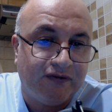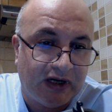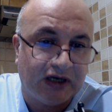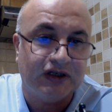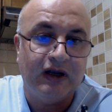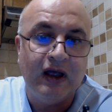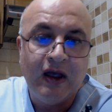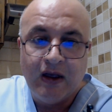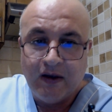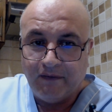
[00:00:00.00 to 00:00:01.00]
fraction,
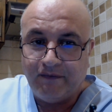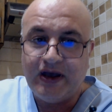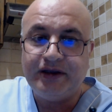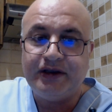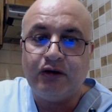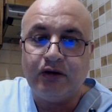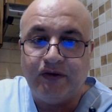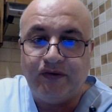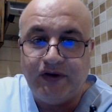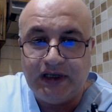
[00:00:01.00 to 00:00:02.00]

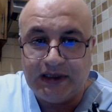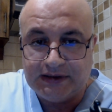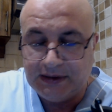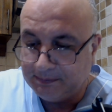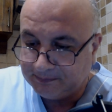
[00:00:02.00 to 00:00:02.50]
ventricular filling is,